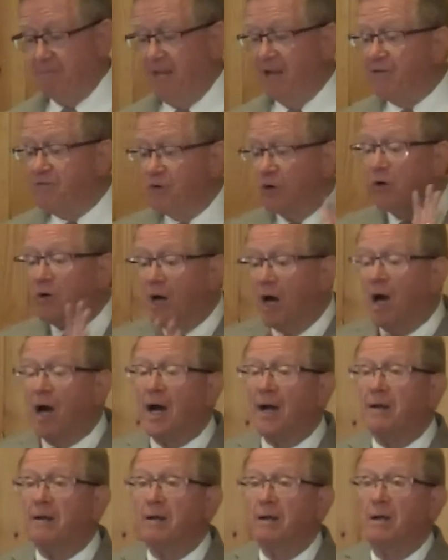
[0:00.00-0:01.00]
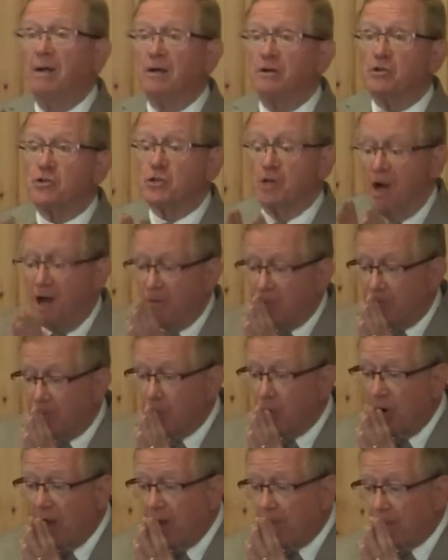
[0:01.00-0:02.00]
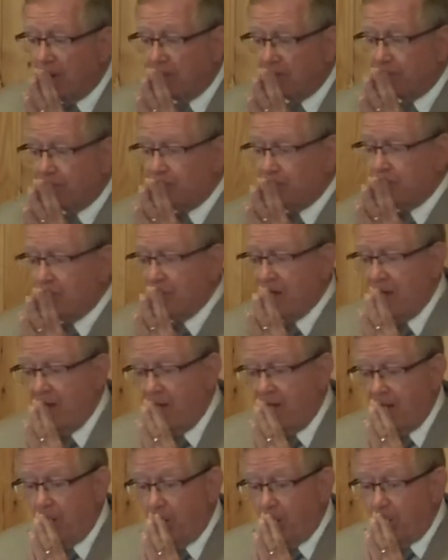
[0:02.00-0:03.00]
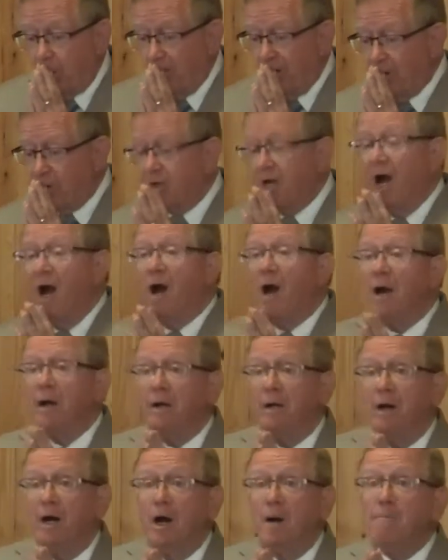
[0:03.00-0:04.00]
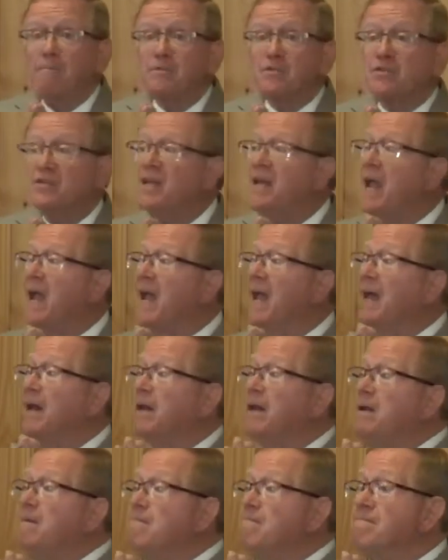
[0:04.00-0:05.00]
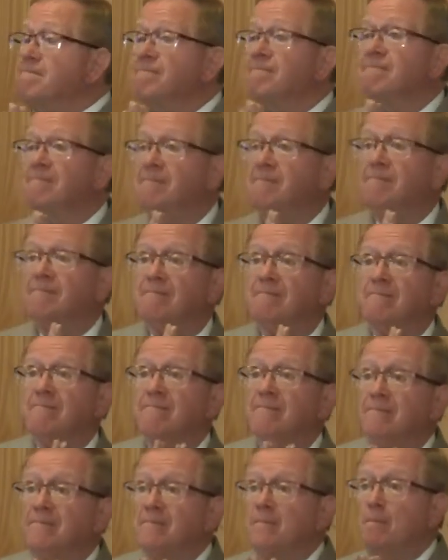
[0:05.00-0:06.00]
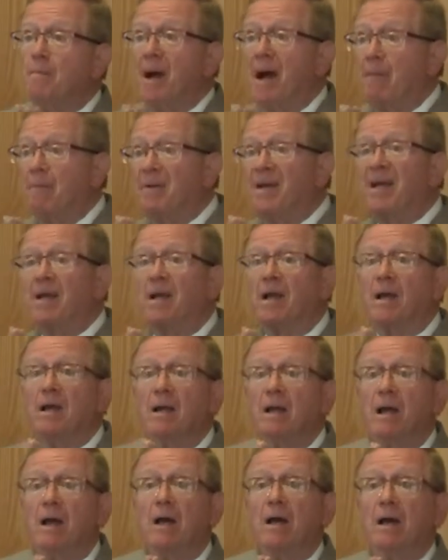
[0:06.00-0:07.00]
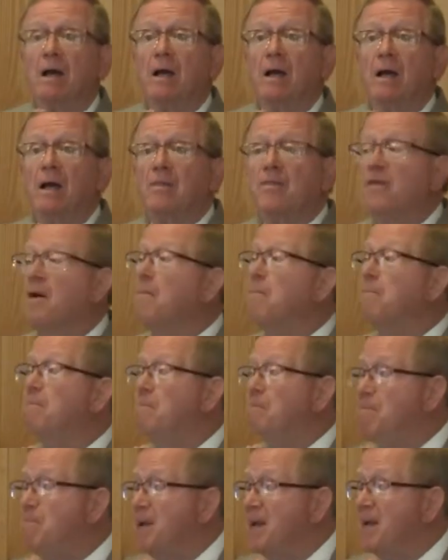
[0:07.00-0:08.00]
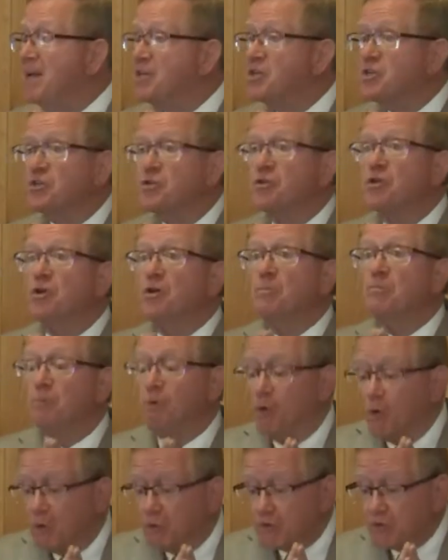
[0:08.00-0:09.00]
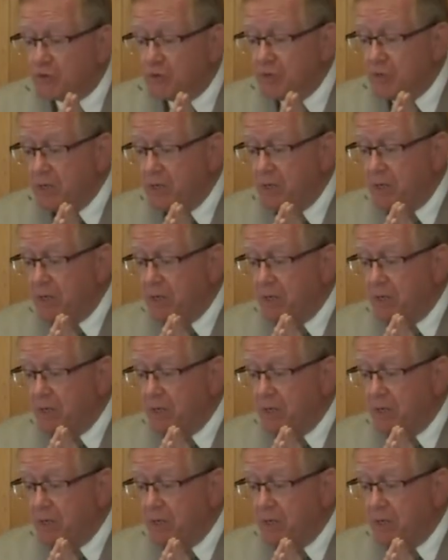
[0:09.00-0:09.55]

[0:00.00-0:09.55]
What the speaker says: if you're God to solve the problem? Well, God ups the ante by picking the best person